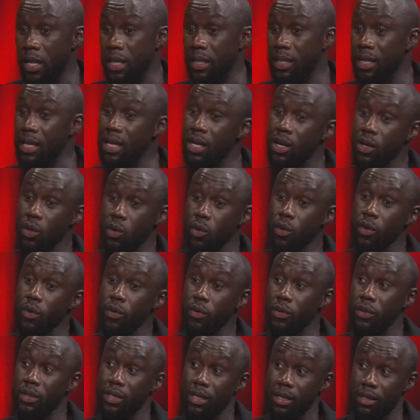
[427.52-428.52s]
until
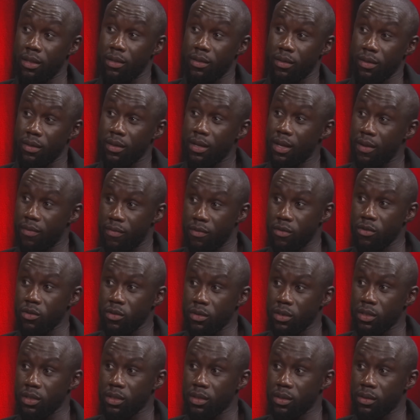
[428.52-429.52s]
Aguero did
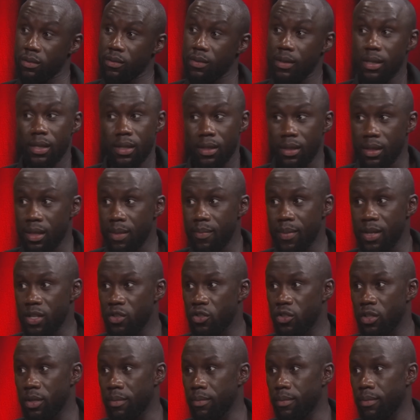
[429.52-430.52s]
efforts, he
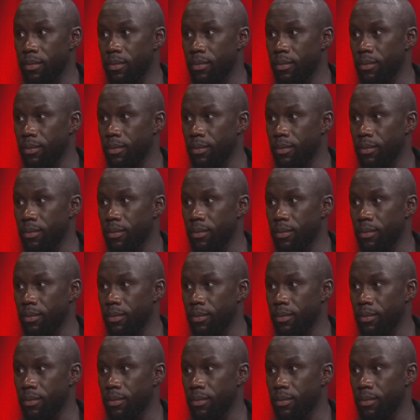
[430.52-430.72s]
benched him.